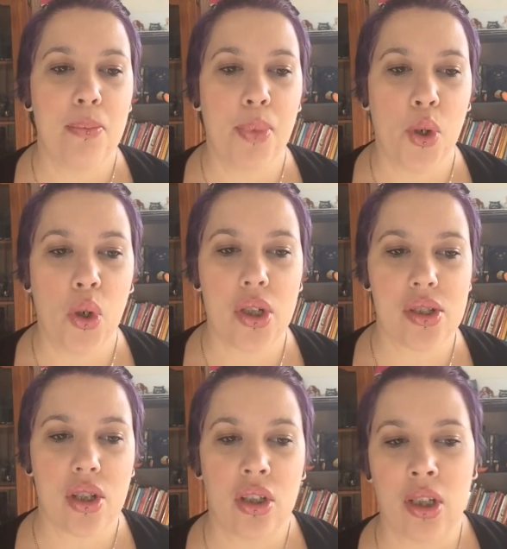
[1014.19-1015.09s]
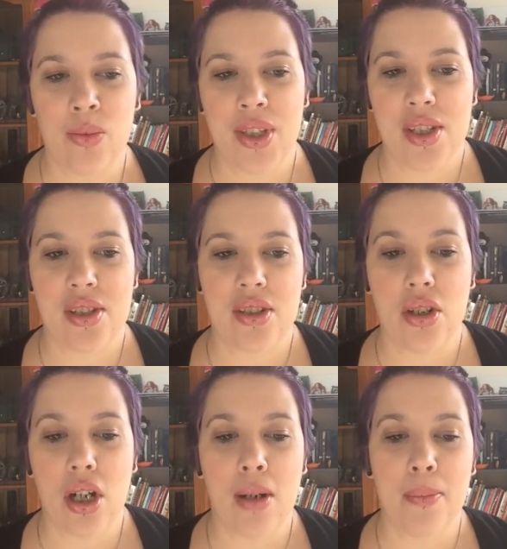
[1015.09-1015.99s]
bought along with this
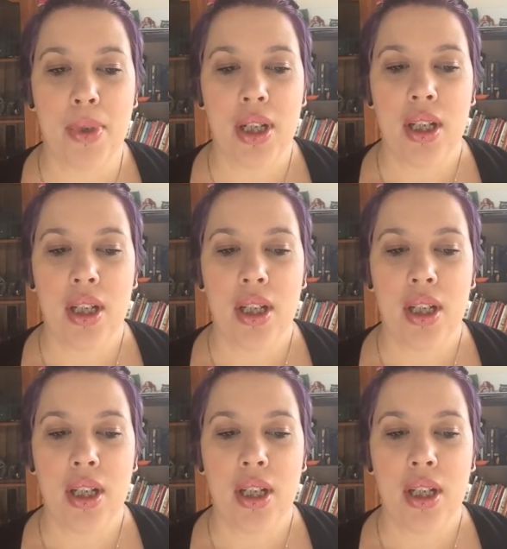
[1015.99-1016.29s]
top,